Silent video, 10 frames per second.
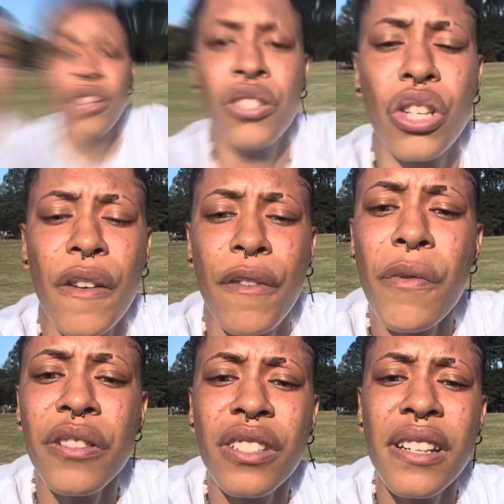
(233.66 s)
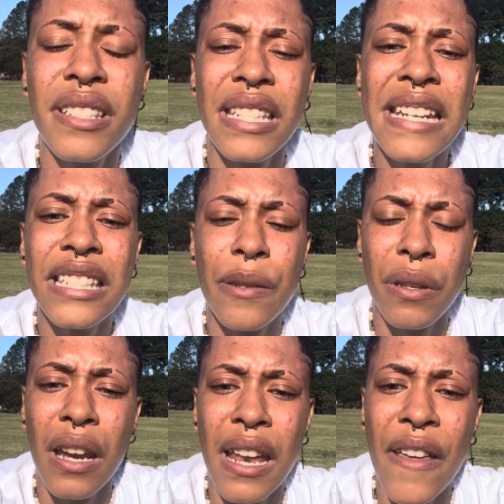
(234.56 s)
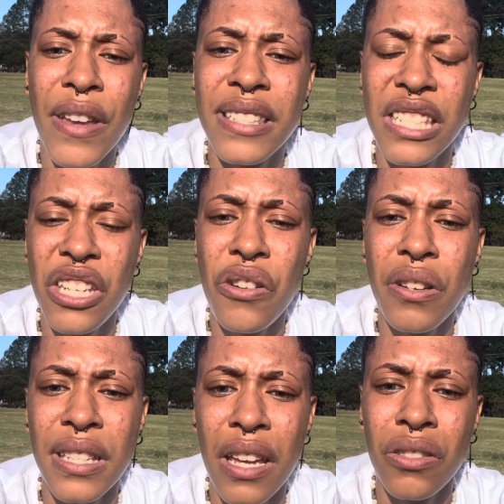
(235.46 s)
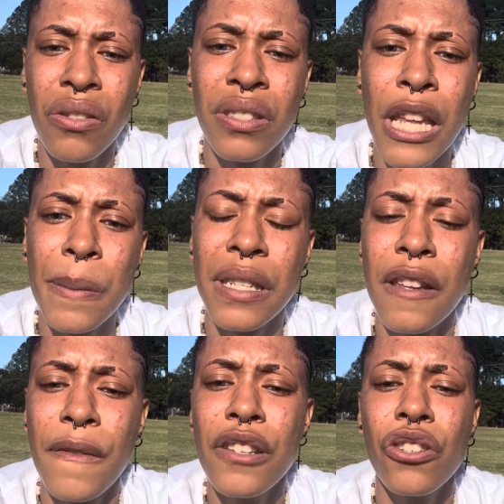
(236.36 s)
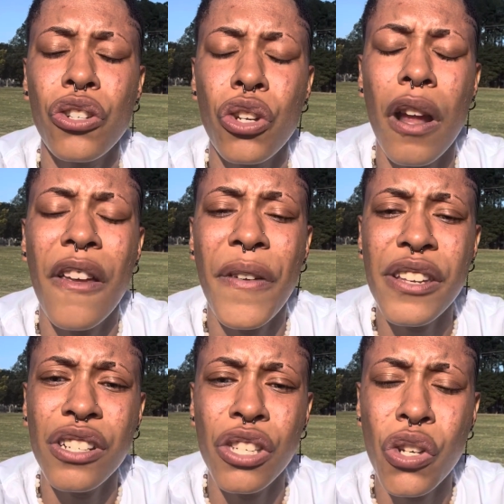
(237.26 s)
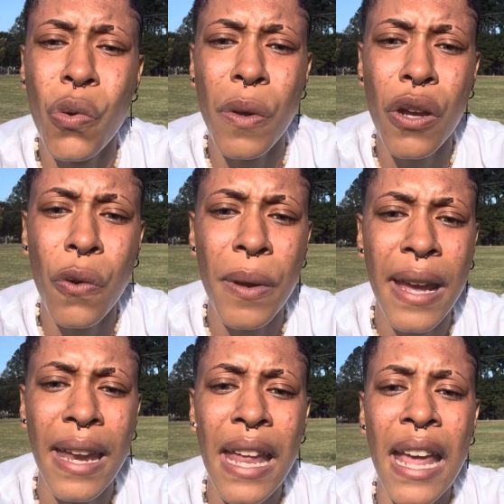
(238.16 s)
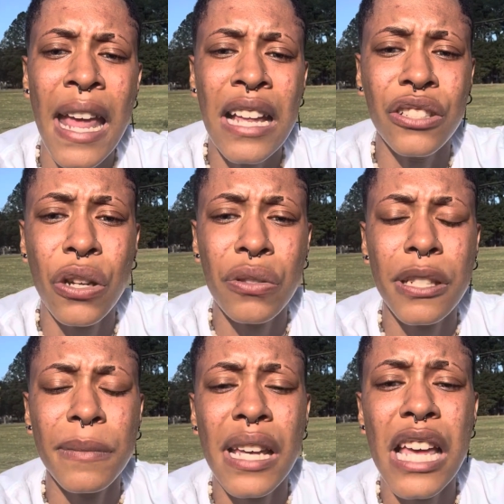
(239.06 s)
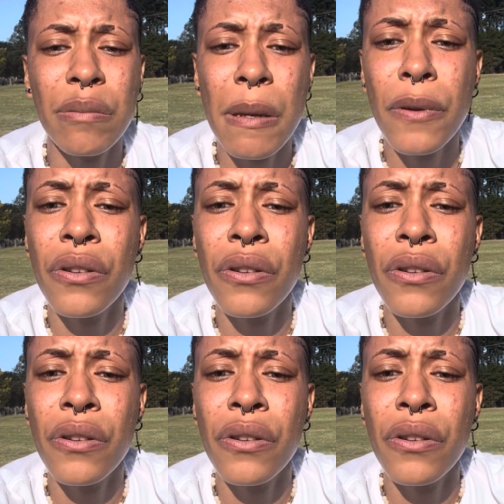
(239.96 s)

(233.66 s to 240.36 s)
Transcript: So if you want to achieve something in life, continue to take those steps, and eventually you will win. So sometimes people